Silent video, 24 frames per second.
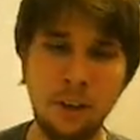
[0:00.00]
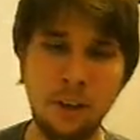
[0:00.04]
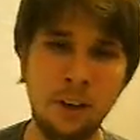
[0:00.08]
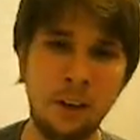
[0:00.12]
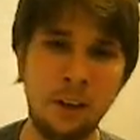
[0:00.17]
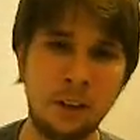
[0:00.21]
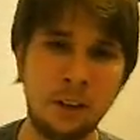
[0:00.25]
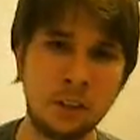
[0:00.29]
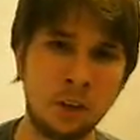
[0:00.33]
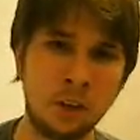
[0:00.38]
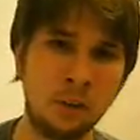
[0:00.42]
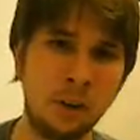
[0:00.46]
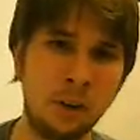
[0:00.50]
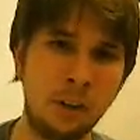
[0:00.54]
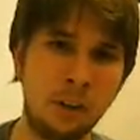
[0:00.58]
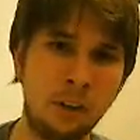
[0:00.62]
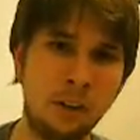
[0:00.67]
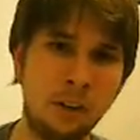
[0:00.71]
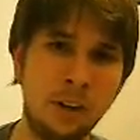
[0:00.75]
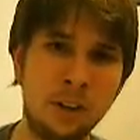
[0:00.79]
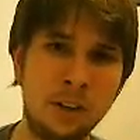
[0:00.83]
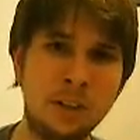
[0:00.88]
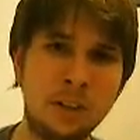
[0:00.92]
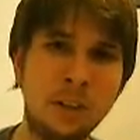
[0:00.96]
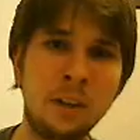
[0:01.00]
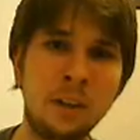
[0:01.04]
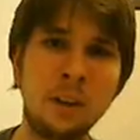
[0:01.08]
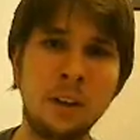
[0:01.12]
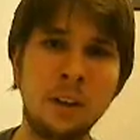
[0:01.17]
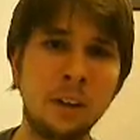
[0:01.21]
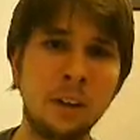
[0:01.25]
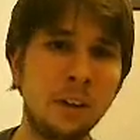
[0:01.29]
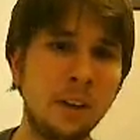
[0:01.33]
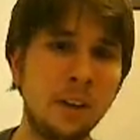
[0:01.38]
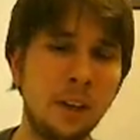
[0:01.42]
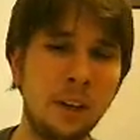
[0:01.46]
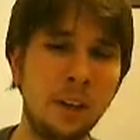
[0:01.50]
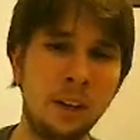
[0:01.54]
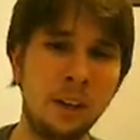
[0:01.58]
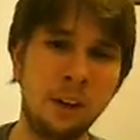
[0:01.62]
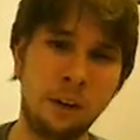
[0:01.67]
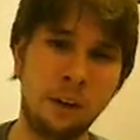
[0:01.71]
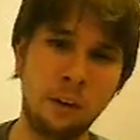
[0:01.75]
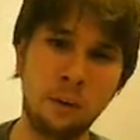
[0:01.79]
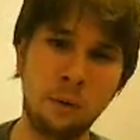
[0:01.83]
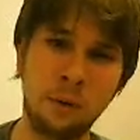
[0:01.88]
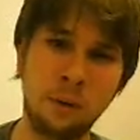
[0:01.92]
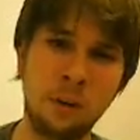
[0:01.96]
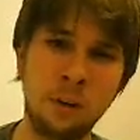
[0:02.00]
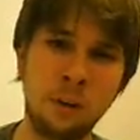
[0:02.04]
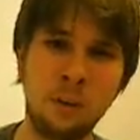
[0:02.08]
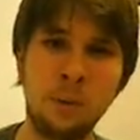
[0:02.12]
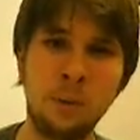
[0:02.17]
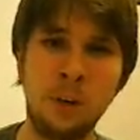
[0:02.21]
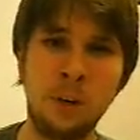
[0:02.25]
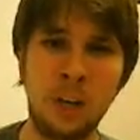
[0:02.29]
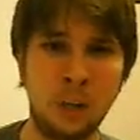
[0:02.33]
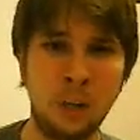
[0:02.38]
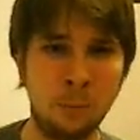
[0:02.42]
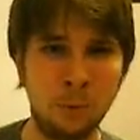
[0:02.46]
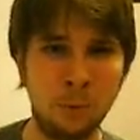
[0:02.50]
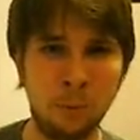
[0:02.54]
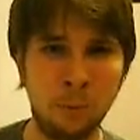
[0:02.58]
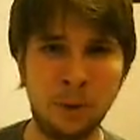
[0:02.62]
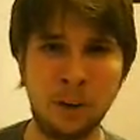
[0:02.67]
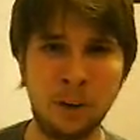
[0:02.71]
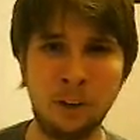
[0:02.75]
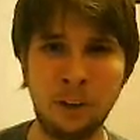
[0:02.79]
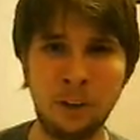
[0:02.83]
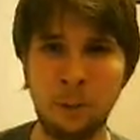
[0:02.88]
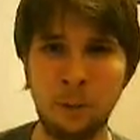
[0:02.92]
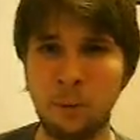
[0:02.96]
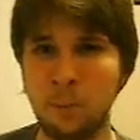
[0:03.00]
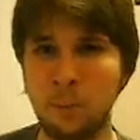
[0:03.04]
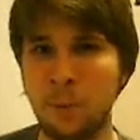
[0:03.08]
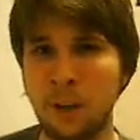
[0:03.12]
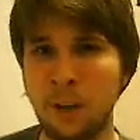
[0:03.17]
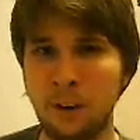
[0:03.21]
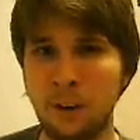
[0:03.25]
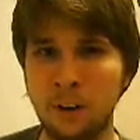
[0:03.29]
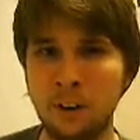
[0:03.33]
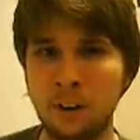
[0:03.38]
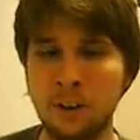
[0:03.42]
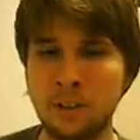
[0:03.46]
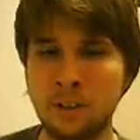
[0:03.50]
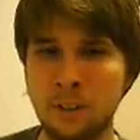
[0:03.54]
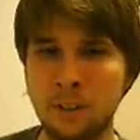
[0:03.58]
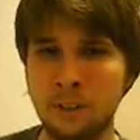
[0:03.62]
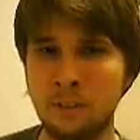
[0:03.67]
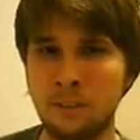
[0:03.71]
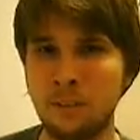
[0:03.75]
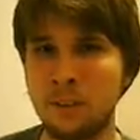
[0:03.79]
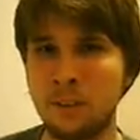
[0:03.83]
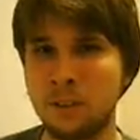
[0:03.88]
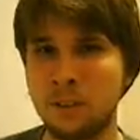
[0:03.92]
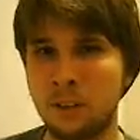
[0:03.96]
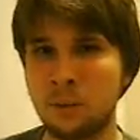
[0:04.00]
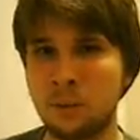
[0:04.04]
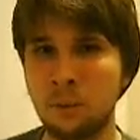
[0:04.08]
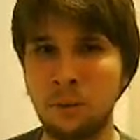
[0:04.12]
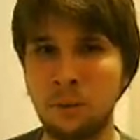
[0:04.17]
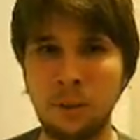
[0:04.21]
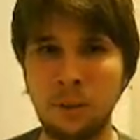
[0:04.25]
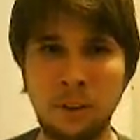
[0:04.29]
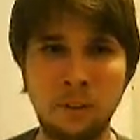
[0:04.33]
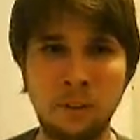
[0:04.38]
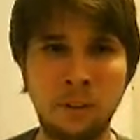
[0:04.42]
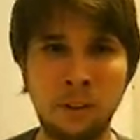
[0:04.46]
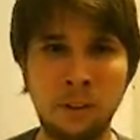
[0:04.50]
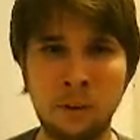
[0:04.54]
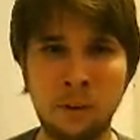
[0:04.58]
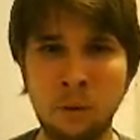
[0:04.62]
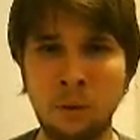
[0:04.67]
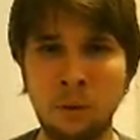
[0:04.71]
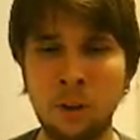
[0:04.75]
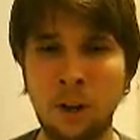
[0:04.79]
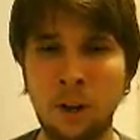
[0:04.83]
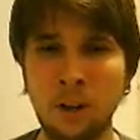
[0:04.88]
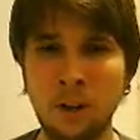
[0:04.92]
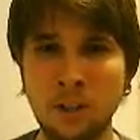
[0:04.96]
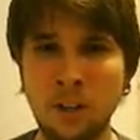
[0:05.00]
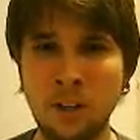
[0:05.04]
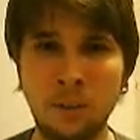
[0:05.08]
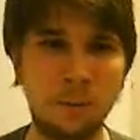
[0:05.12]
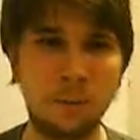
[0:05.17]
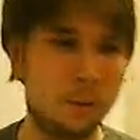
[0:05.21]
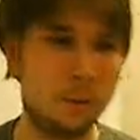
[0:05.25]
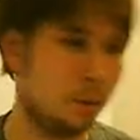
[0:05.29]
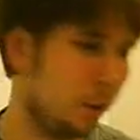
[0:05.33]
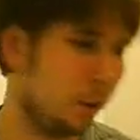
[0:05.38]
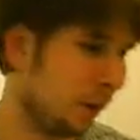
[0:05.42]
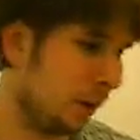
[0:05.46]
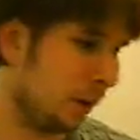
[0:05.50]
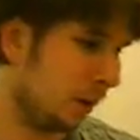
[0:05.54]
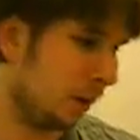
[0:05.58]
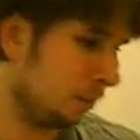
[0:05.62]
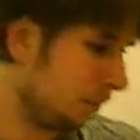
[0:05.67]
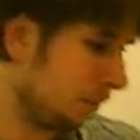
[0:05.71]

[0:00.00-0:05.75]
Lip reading: It's a great little idea, and although it could have been implemented a little bit better, it's a cool concept to the game.